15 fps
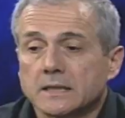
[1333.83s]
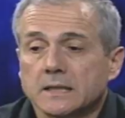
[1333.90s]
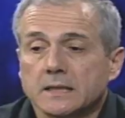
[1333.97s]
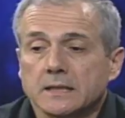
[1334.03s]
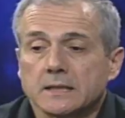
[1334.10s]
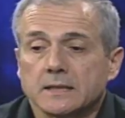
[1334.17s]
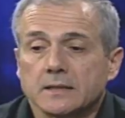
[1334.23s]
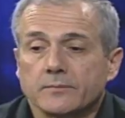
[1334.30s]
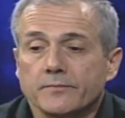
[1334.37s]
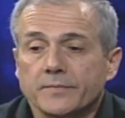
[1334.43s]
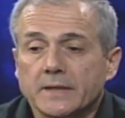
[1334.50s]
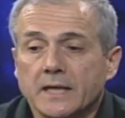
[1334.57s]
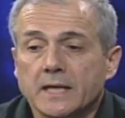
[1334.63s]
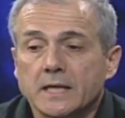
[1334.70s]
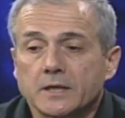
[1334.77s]

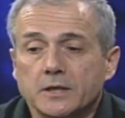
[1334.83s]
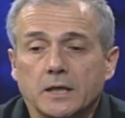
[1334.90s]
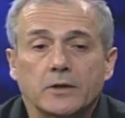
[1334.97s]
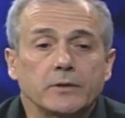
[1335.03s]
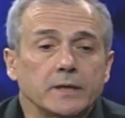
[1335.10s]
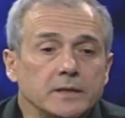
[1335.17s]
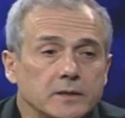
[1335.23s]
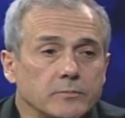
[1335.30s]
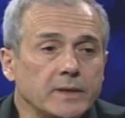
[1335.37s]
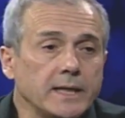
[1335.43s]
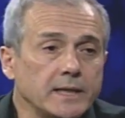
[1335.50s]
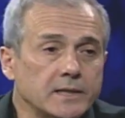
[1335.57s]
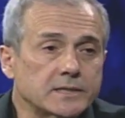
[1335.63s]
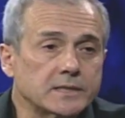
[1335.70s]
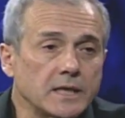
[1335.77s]
um, a current
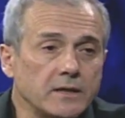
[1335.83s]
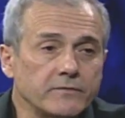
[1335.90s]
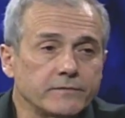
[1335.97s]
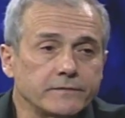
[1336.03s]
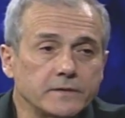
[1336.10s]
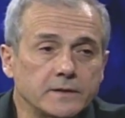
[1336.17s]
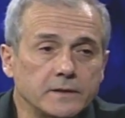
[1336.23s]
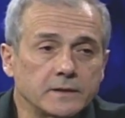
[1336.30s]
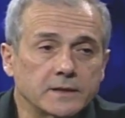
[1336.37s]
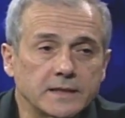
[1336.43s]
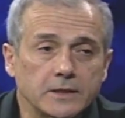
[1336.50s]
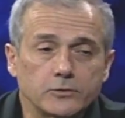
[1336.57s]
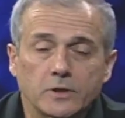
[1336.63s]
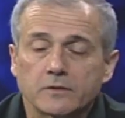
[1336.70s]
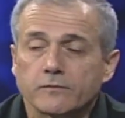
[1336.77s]
by itself uh,
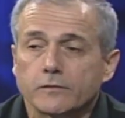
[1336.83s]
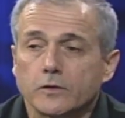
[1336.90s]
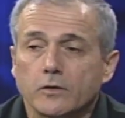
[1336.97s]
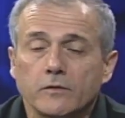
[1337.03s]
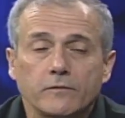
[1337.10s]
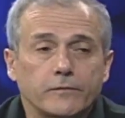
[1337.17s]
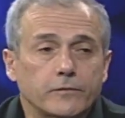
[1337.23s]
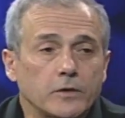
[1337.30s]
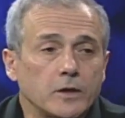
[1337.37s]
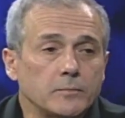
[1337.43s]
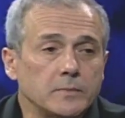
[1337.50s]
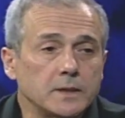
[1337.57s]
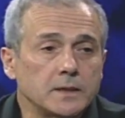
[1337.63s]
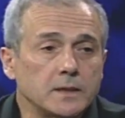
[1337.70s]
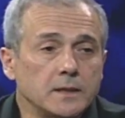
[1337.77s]
cannot flow
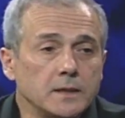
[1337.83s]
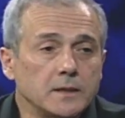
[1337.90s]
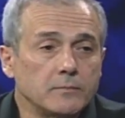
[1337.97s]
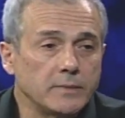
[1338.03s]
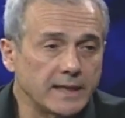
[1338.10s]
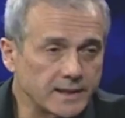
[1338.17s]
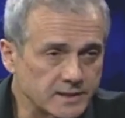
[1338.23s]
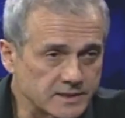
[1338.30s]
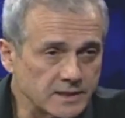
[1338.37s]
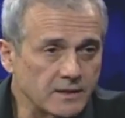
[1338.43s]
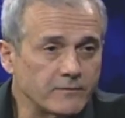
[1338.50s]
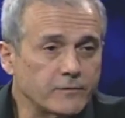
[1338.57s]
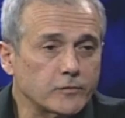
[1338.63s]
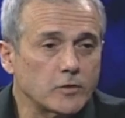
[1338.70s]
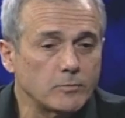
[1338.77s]
from, uh, by
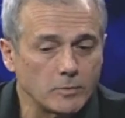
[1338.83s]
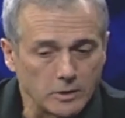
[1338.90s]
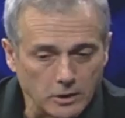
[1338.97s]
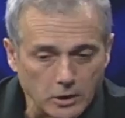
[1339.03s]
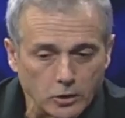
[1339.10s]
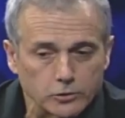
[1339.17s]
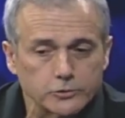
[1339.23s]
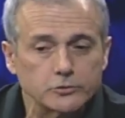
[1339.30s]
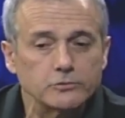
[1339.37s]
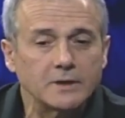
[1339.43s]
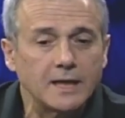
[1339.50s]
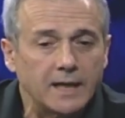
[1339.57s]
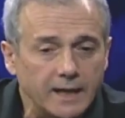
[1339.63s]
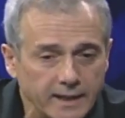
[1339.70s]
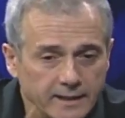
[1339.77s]
itself from low to
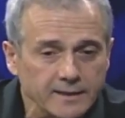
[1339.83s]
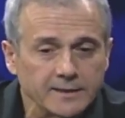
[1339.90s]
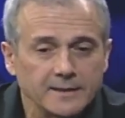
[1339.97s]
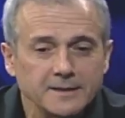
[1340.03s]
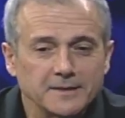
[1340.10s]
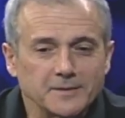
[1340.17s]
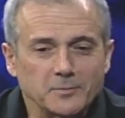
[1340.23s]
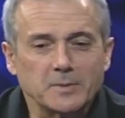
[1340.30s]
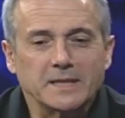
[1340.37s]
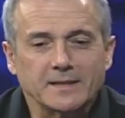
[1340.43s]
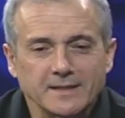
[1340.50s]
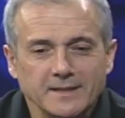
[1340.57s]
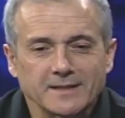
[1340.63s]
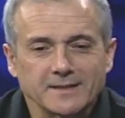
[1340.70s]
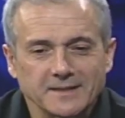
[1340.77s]
high,
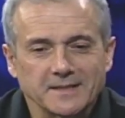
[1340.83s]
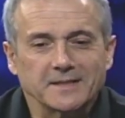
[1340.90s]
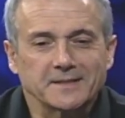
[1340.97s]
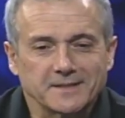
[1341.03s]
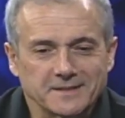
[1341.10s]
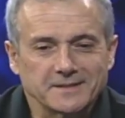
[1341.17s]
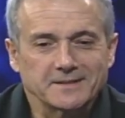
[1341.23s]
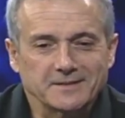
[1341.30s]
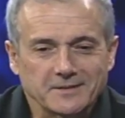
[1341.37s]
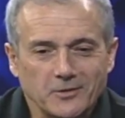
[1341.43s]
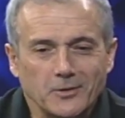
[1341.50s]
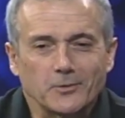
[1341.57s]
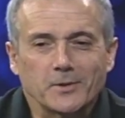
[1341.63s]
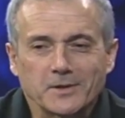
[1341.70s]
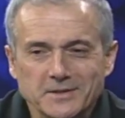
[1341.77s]
meaning it
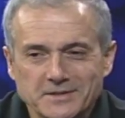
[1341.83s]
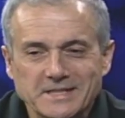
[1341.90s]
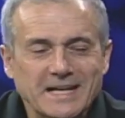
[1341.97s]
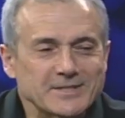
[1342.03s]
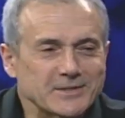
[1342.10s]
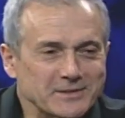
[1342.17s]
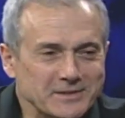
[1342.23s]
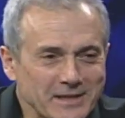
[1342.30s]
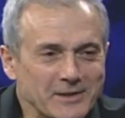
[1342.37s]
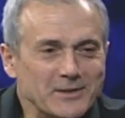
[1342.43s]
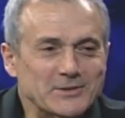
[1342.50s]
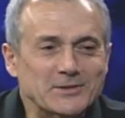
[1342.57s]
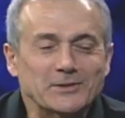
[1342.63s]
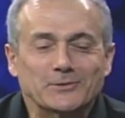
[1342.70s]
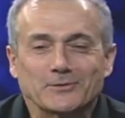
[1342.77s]
always has a
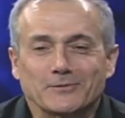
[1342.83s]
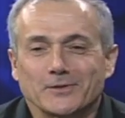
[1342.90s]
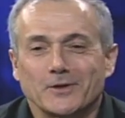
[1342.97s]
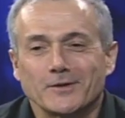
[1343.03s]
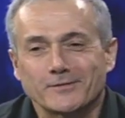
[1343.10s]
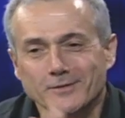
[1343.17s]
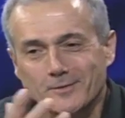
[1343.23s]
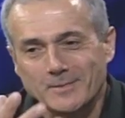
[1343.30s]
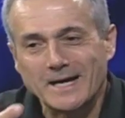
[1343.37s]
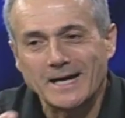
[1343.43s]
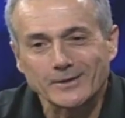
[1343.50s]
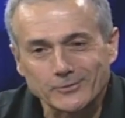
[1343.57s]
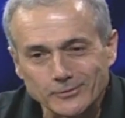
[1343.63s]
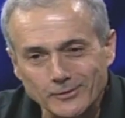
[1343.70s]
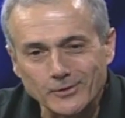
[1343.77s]
tendency to flow from
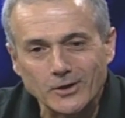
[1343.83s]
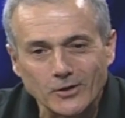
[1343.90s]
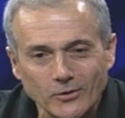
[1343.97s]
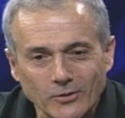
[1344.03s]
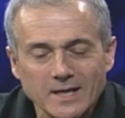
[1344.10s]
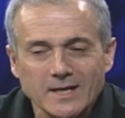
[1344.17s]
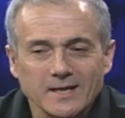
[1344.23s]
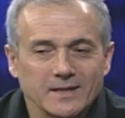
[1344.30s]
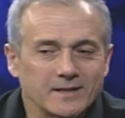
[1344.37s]
high to low.